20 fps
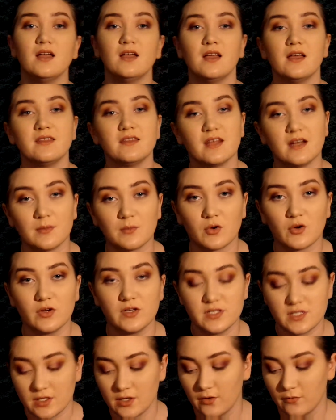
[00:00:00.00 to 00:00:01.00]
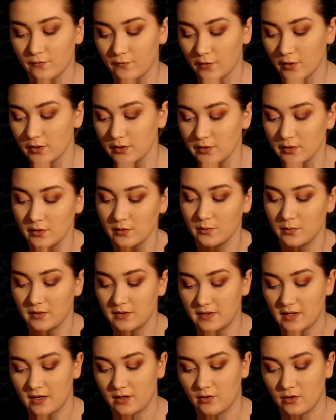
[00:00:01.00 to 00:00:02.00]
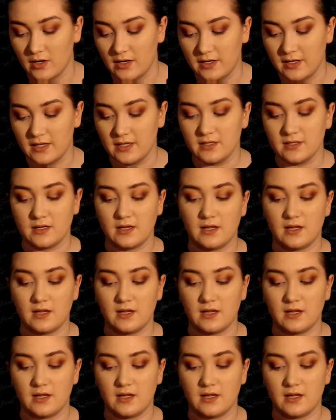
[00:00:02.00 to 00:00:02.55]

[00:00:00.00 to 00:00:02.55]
And then I'm going to go further with that gradient